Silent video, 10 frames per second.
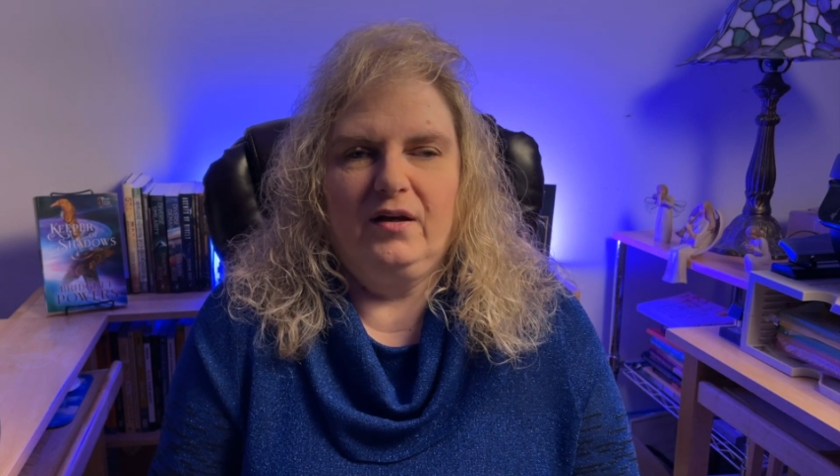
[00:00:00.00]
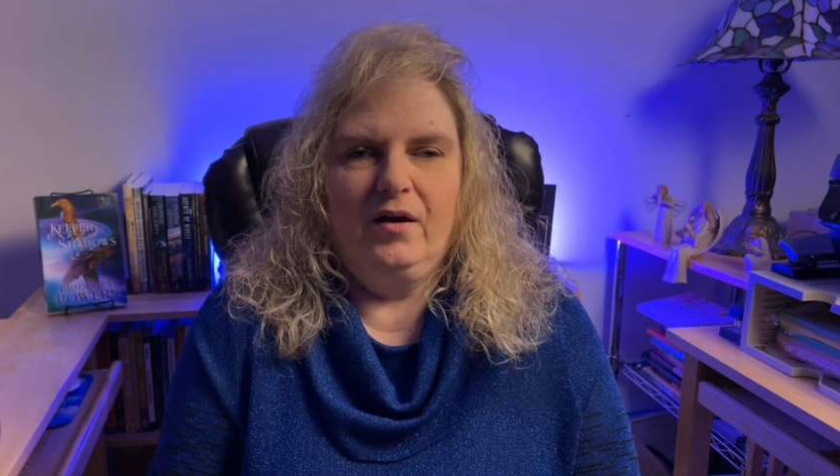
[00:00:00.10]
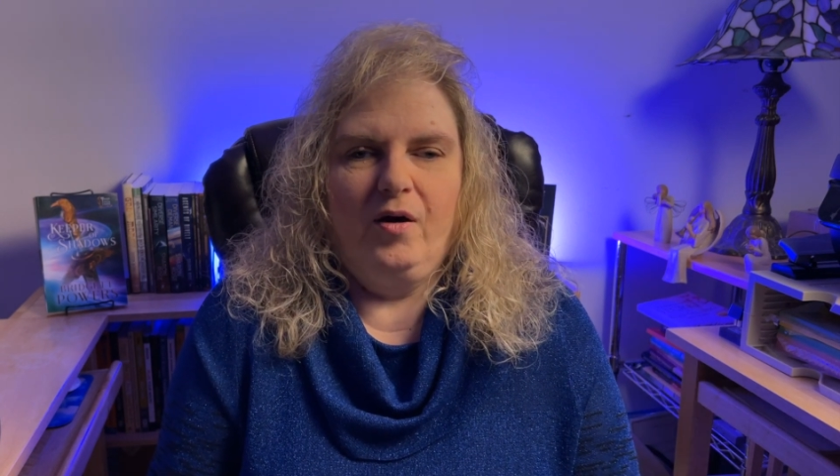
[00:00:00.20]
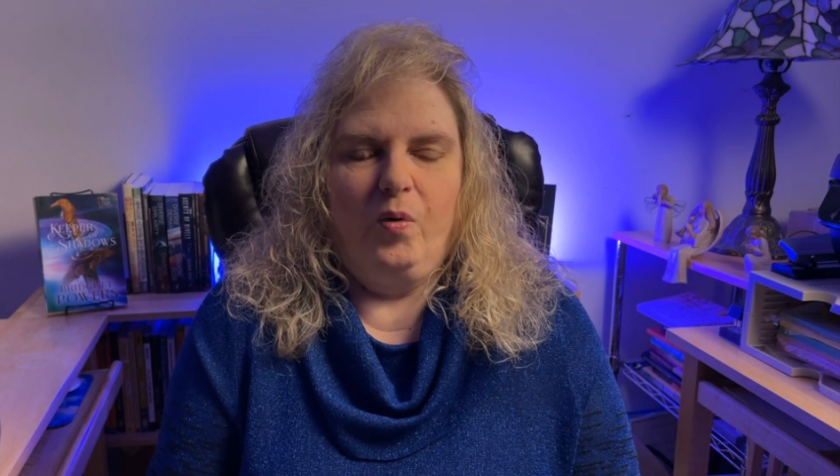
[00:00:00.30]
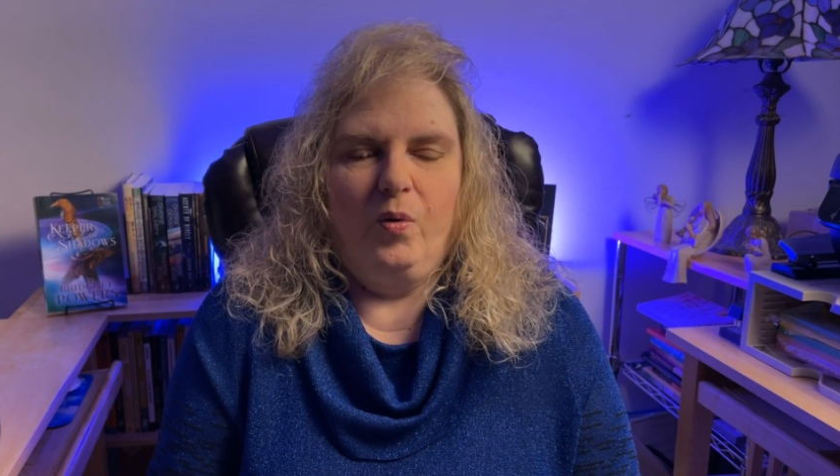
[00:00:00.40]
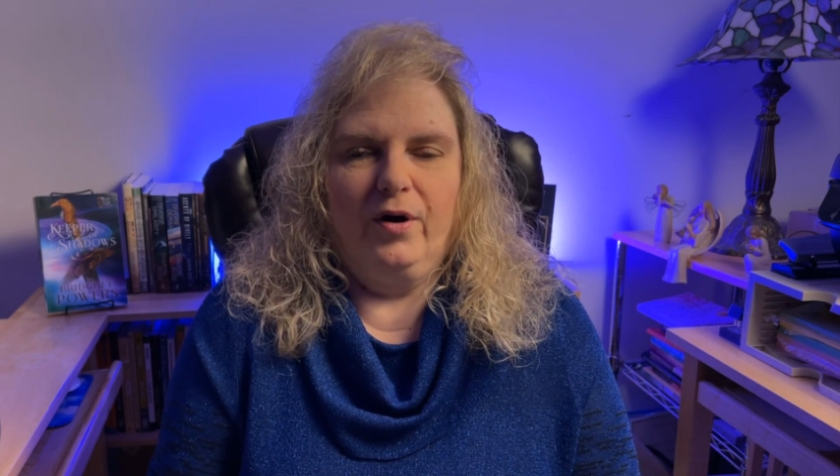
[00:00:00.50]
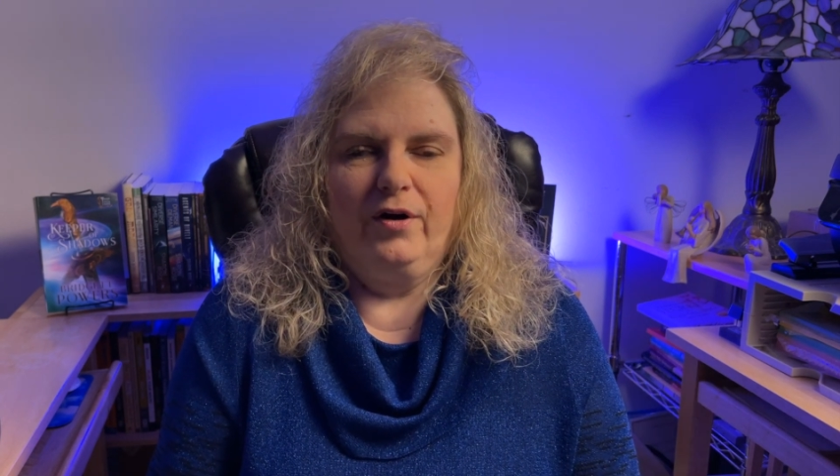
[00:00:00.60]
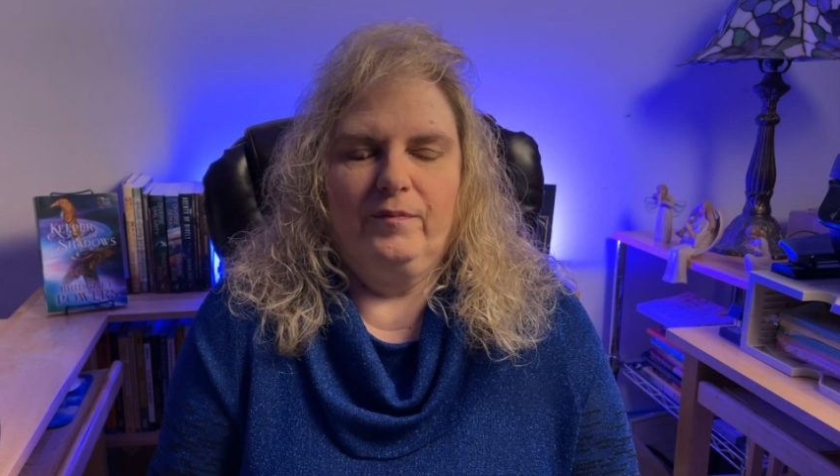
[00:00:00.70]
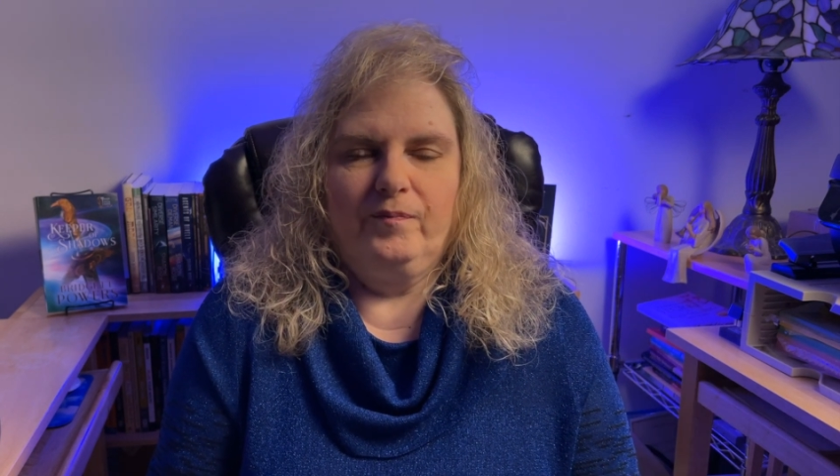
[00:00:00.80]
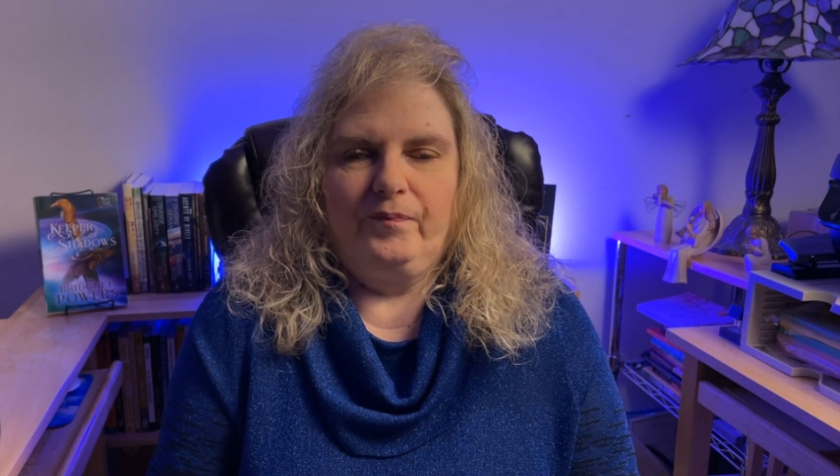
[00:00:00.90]

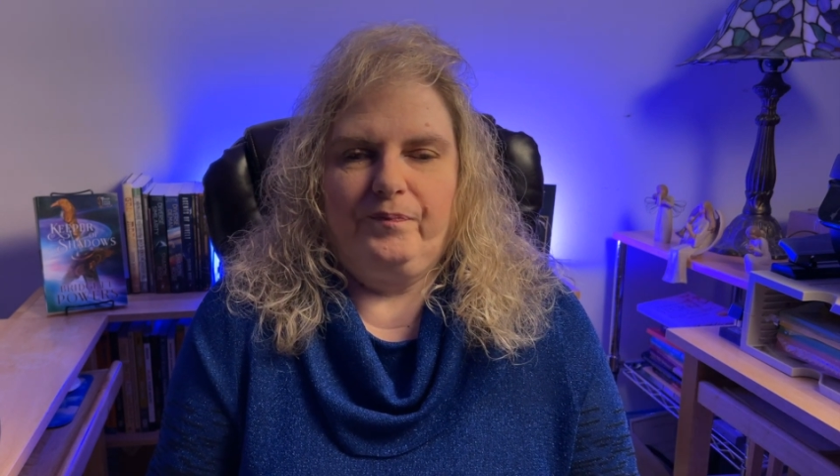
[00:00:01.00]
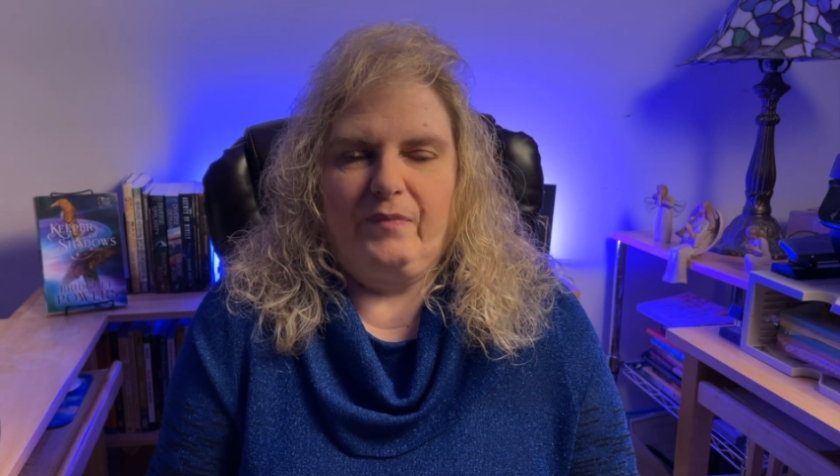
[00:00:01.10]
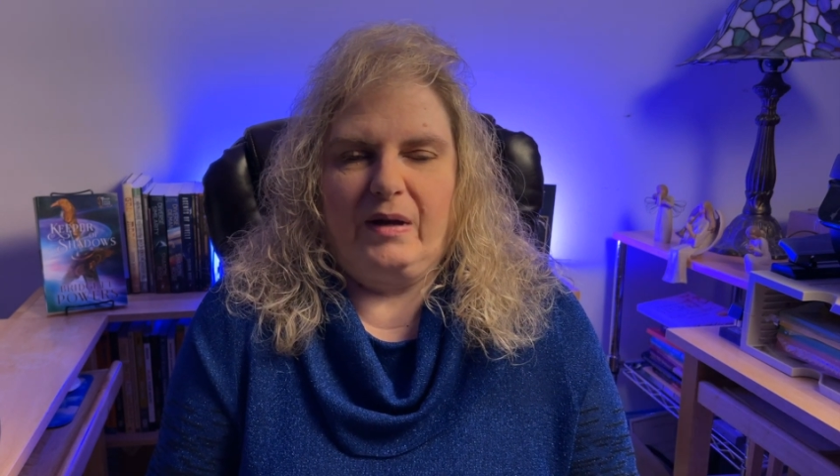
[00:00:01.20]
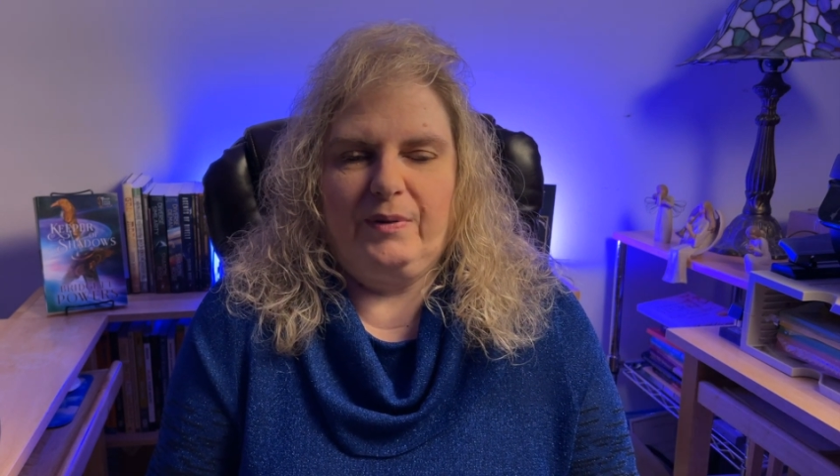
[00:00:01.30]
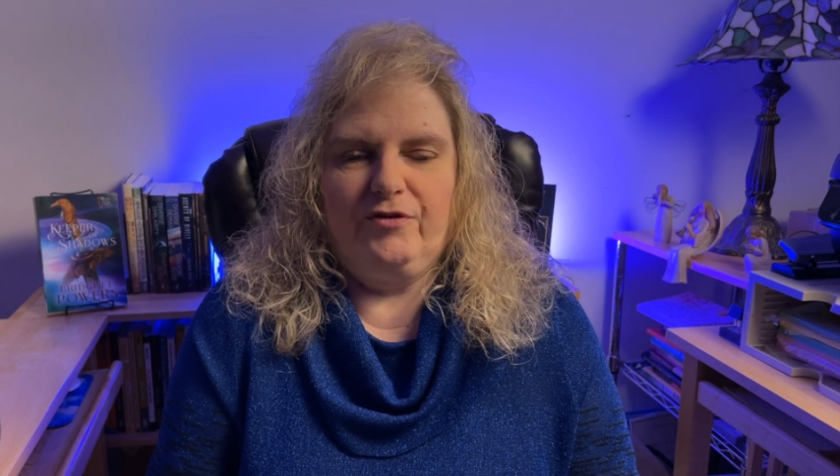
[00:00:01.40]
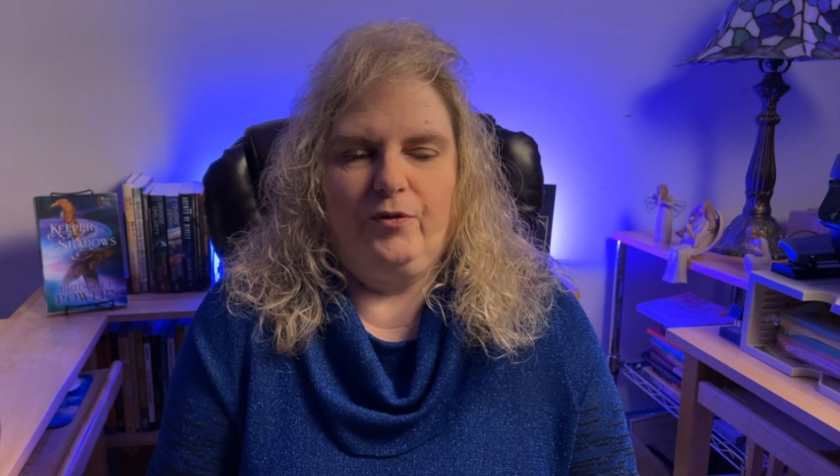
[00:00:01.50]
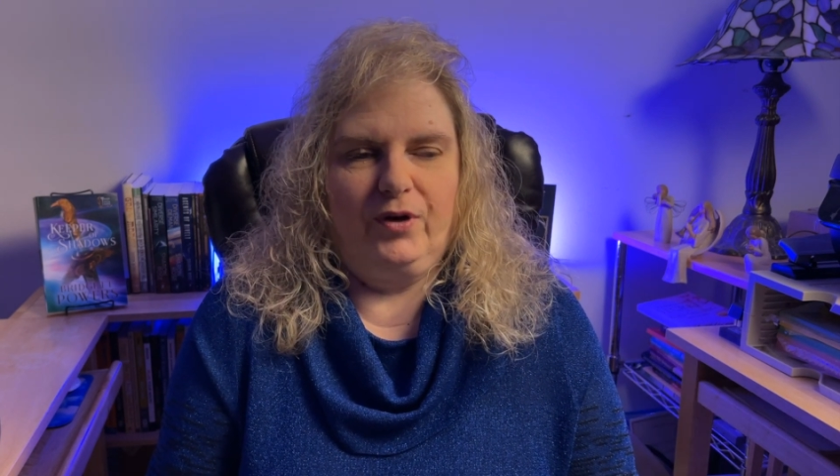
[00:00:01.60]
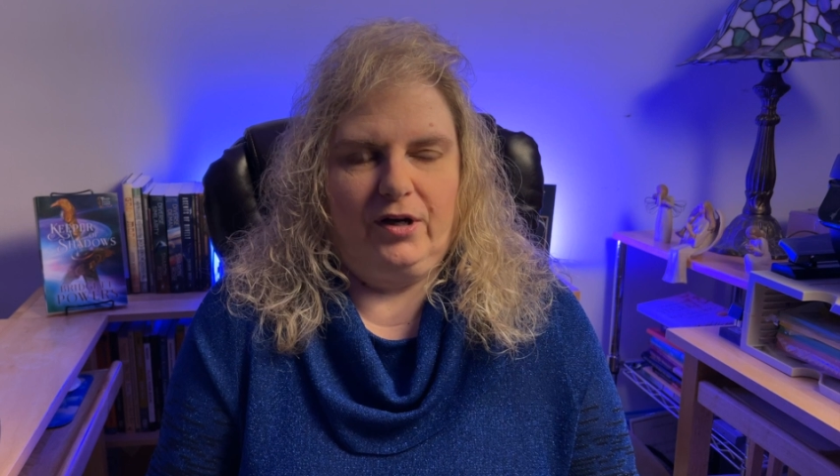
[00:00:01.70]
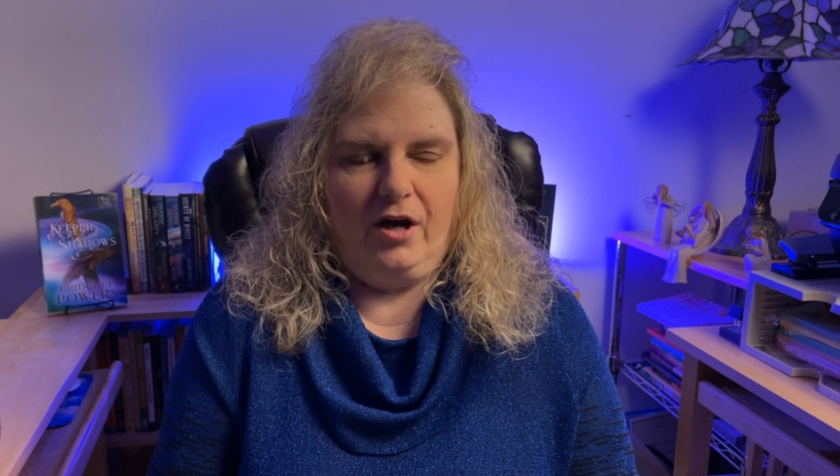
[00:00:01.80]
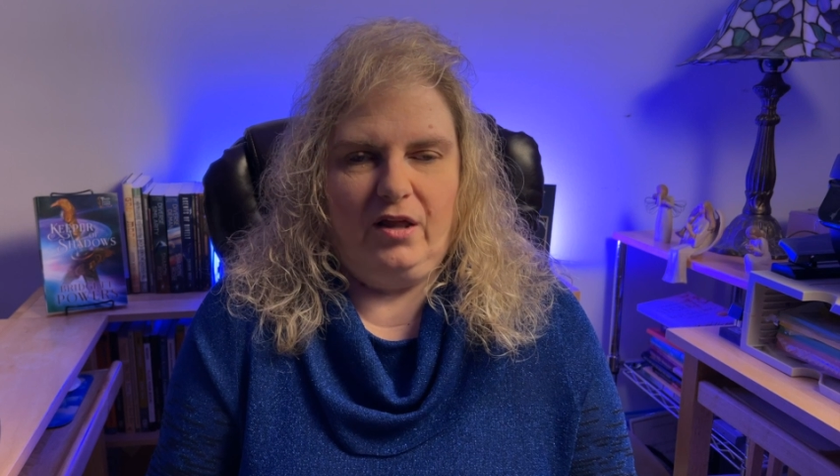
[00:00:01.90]
Or maybe if you
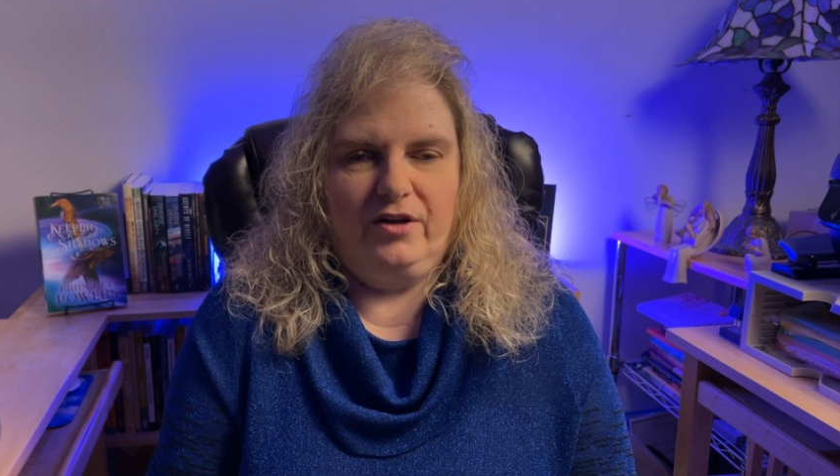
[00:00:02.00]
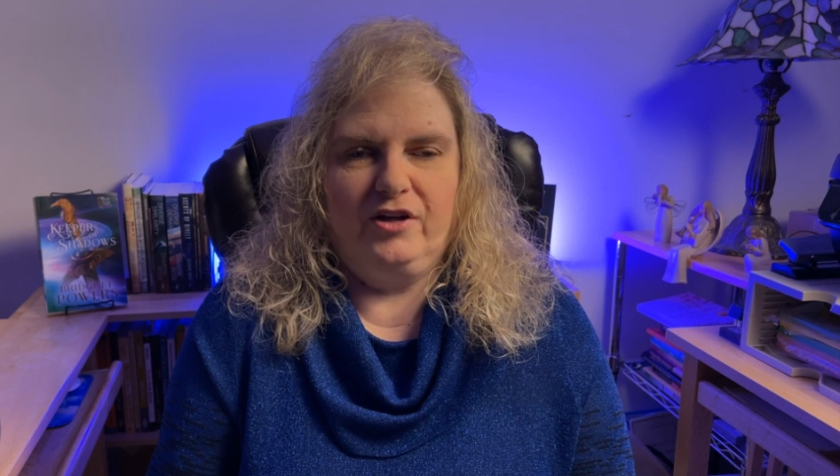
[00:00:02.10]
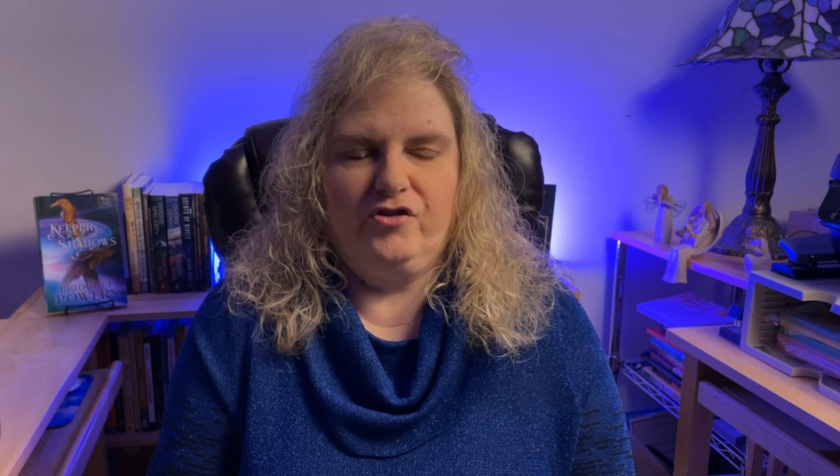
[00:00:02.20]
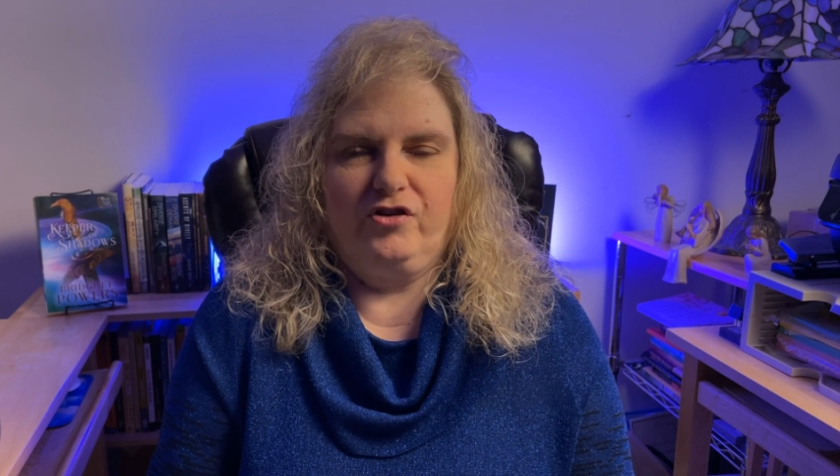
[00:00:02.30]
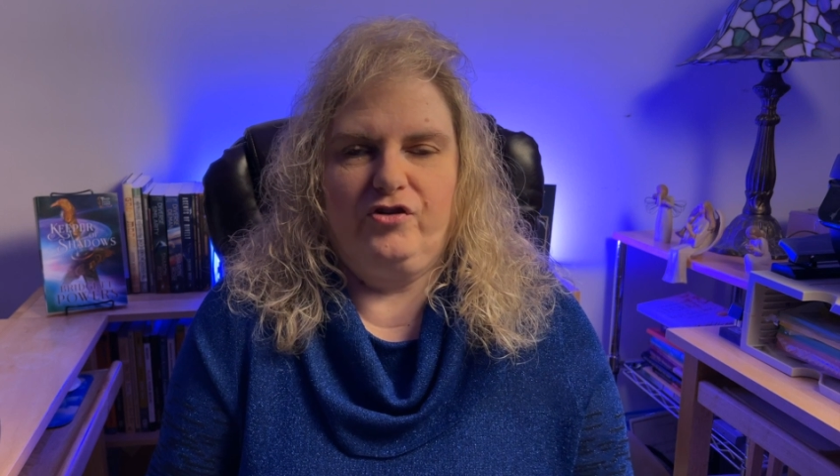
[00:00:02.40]
want to call attention